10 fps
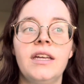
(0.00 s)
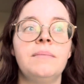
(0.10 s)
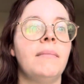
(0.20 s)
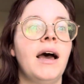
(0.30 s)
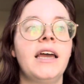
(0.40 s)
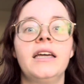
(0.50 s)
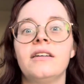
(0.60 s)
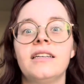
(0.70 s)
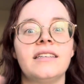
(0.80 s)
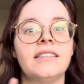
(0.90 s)
and my
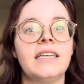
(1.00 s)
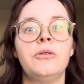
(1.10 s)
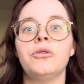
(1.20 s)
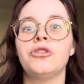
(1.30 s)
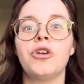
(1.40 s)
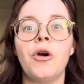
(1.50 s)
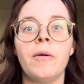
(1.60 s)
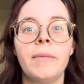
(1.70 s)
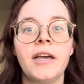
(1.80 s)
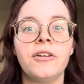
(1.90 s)
goodness, it will show
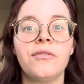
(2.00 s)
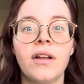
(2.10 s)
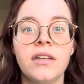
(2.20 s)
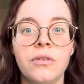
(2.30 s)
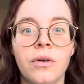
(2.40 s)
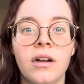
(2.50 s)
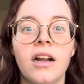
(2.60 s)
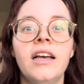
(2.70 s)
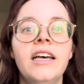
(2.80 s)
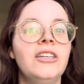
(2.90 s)
up at your front door
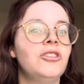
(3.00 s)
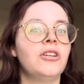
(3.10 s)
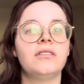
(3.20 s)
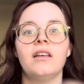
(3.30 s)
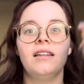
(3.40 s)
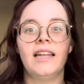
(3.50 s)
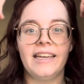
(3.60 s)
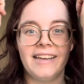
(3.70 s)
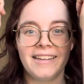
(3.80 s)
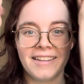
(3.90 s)
just
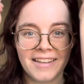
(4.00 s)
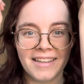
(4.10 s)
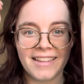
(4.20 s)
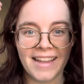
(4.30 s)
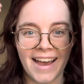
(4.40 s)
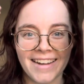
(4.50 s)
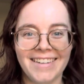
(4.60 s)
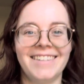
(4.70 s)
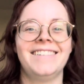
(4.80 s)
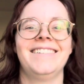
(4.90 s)
like that.
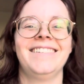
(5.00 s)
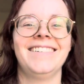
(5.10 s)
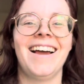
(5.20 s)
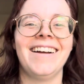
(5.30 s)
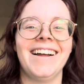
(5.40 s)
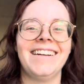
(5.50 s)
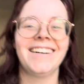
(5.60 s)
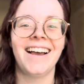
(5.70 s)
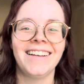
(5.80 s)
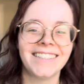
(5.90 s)
All right,
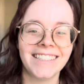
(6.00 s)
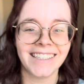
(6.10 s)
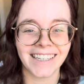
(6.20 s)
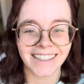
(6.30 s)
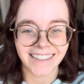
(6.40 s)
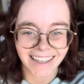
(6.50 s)
I'll see you later.